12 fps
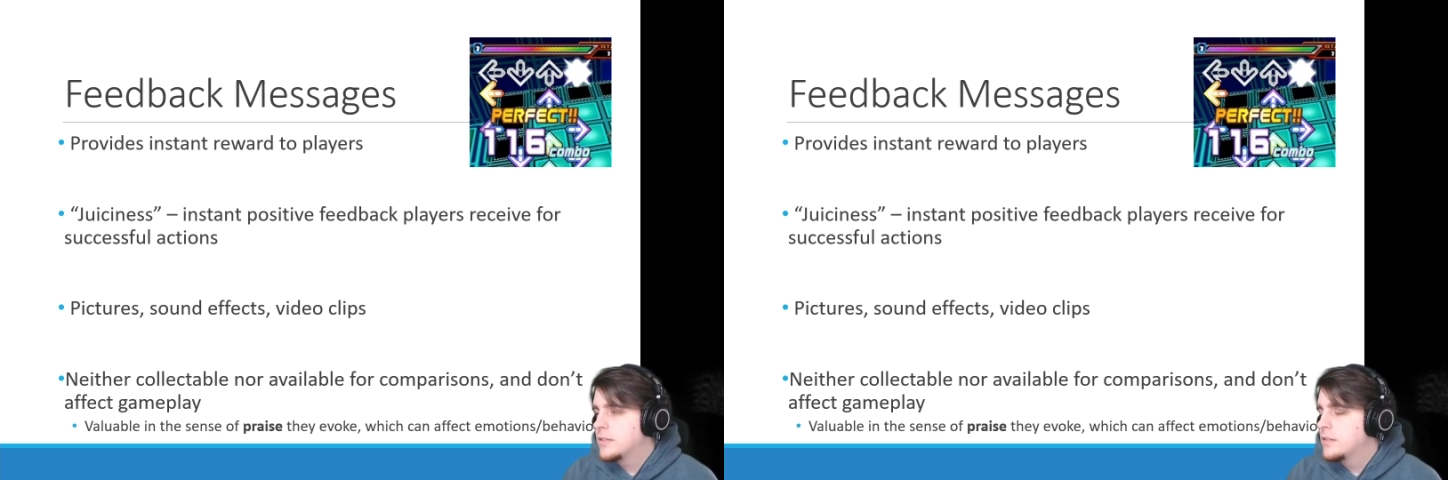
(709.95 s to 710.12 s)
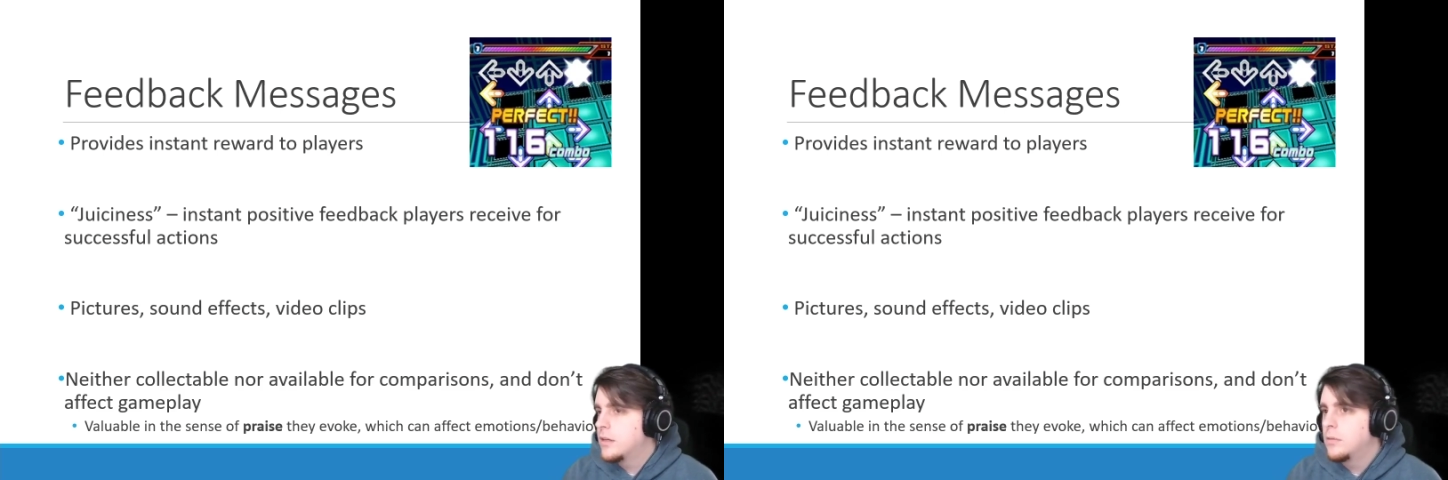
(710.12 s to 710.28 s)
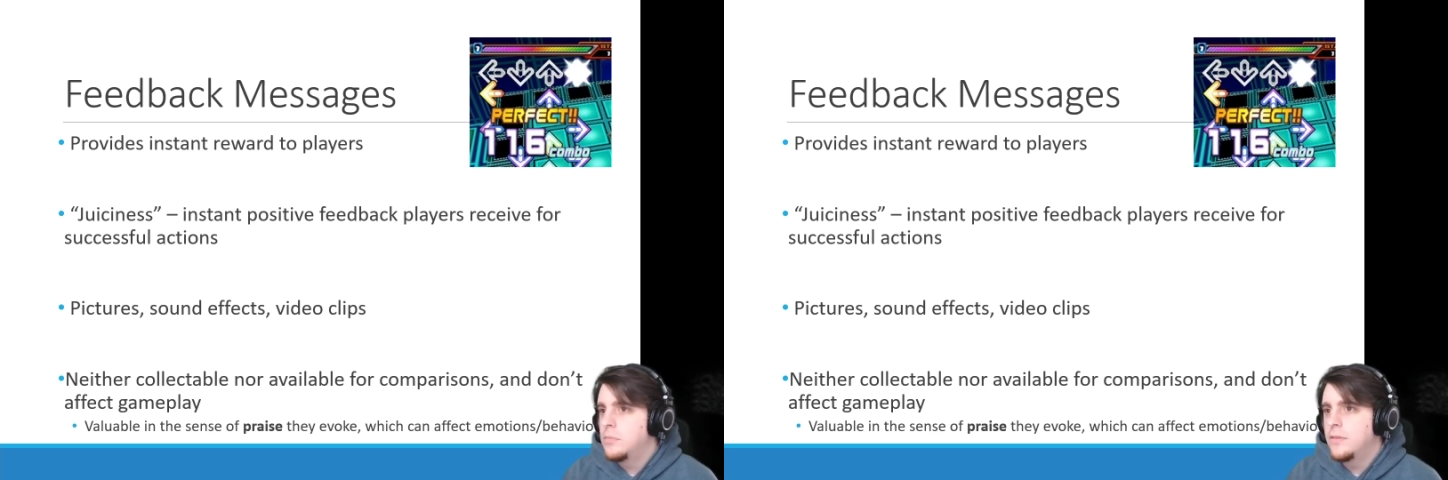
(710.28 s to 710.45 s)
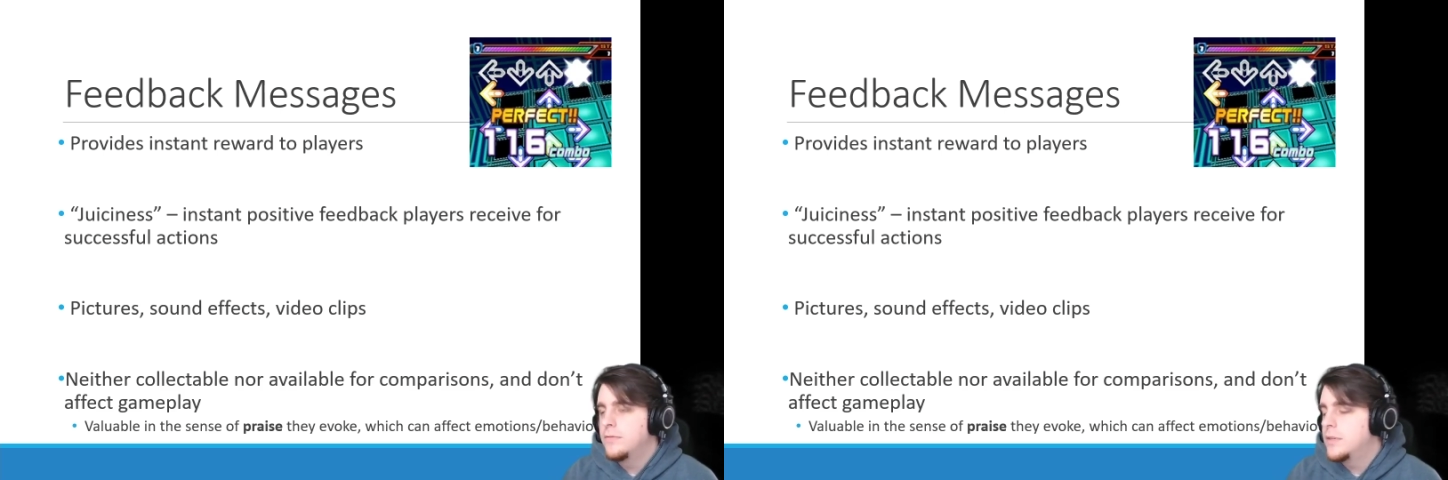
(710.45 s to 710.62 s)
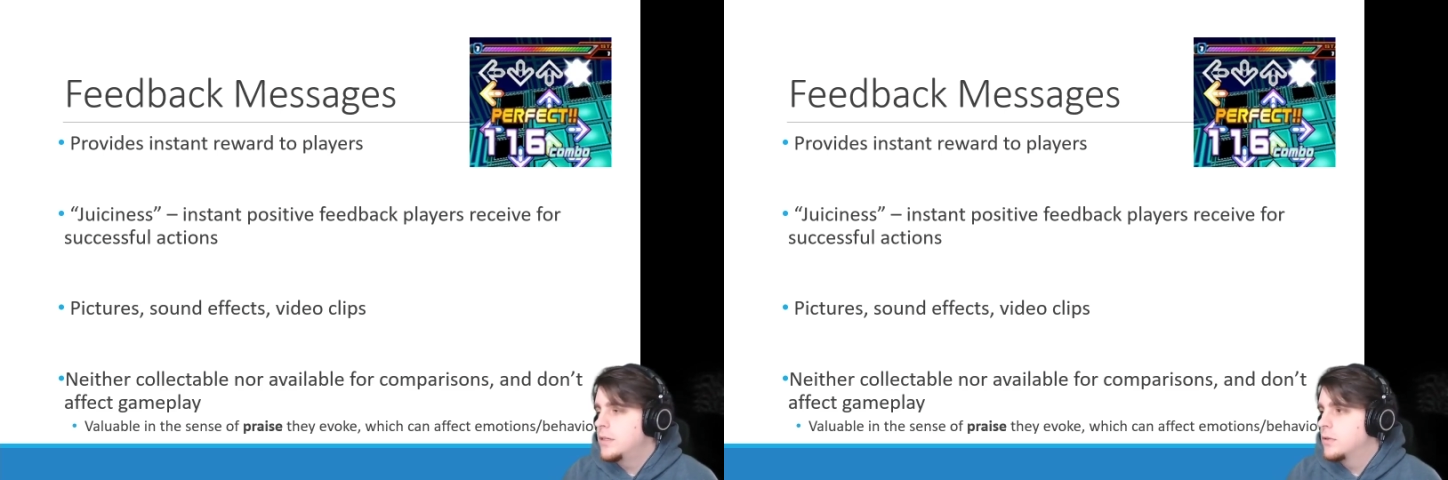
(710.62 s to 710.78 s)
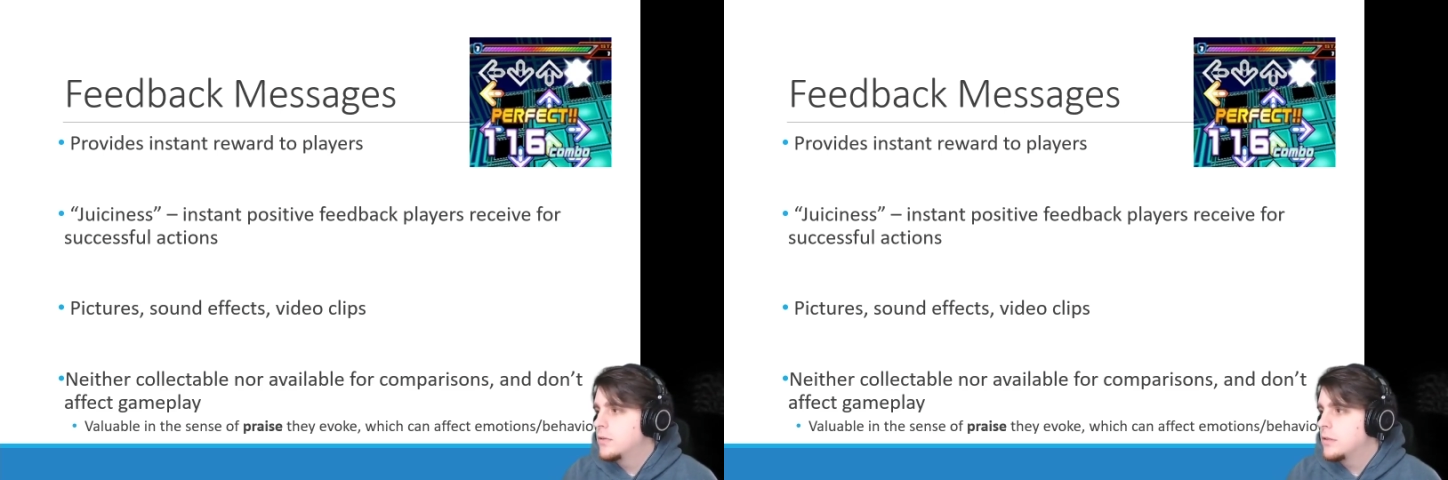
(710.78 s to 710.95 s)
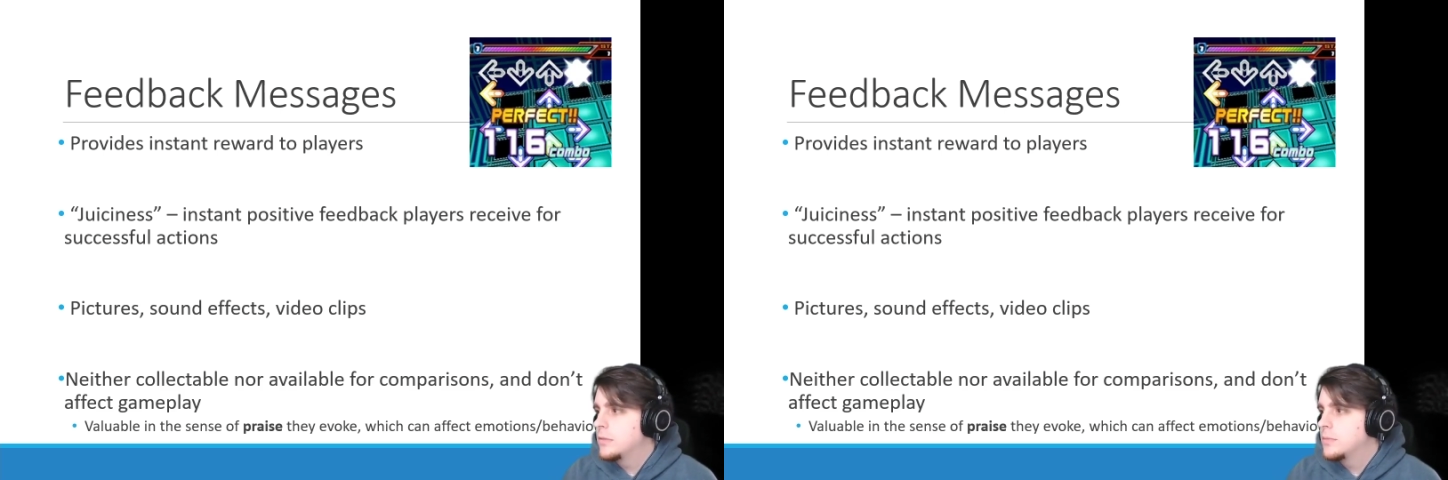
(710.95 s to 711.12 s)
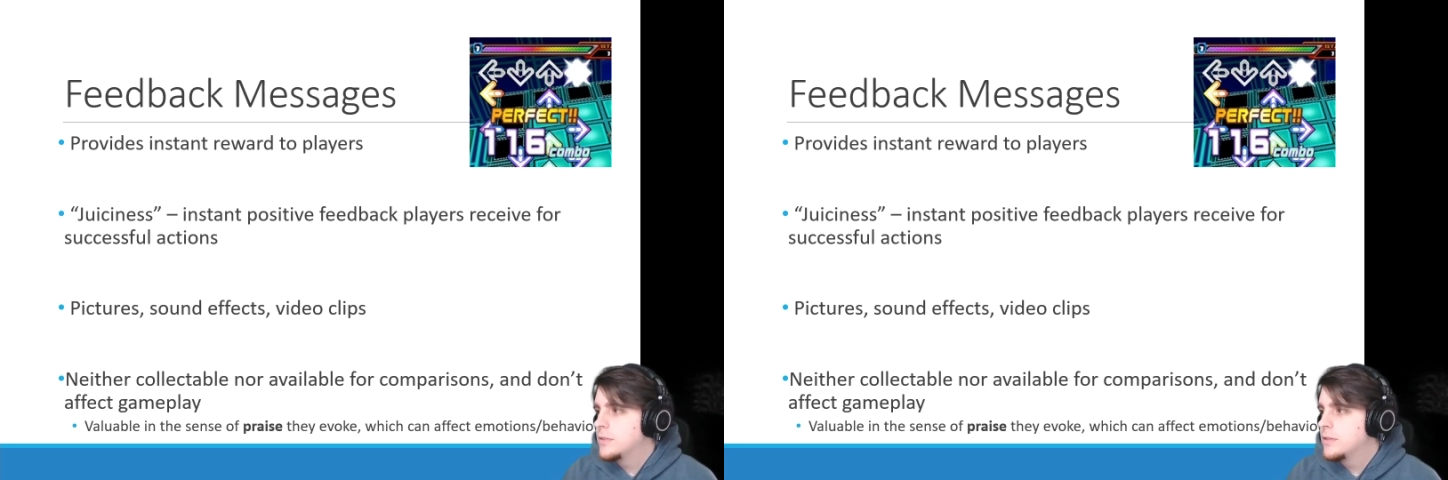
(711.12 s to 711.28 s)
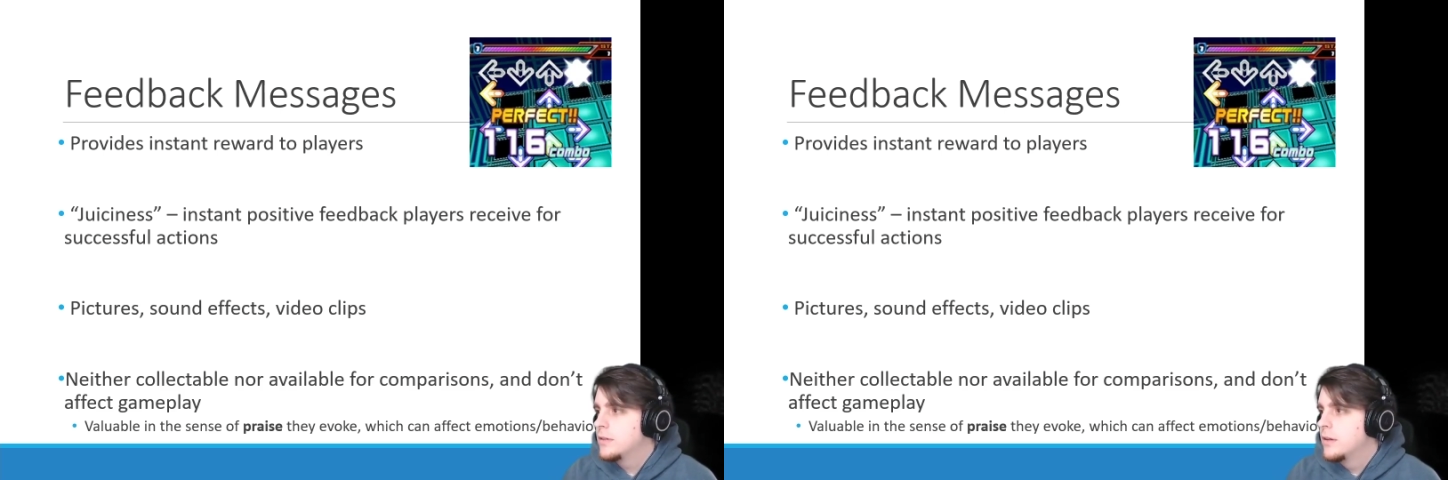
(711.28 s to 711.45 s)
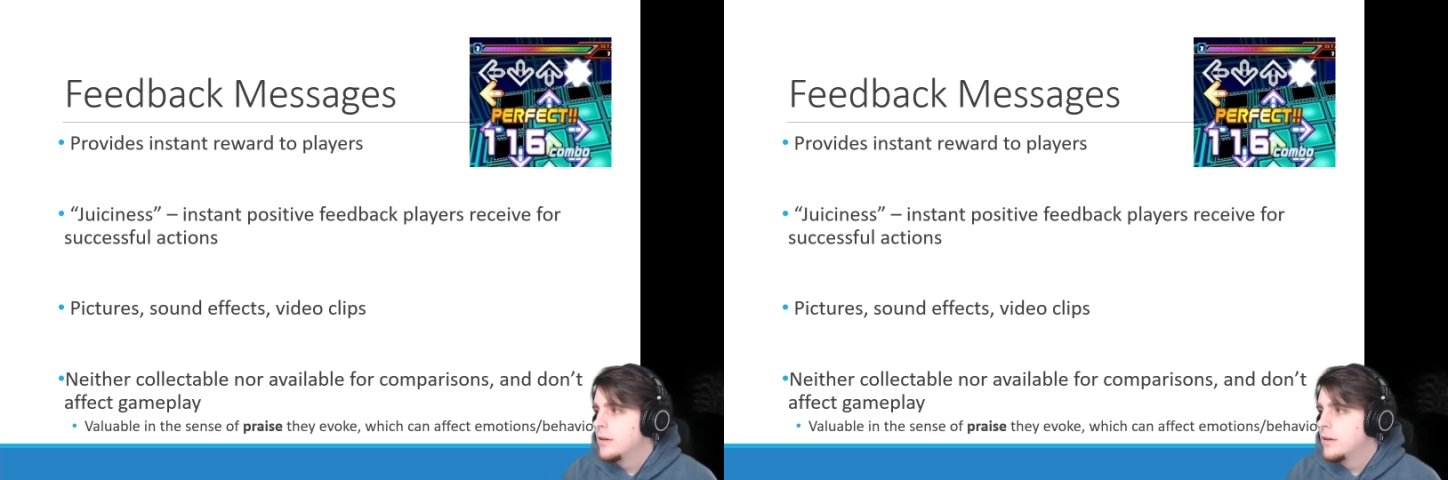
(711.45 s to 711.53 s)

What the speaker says: they can be video clips,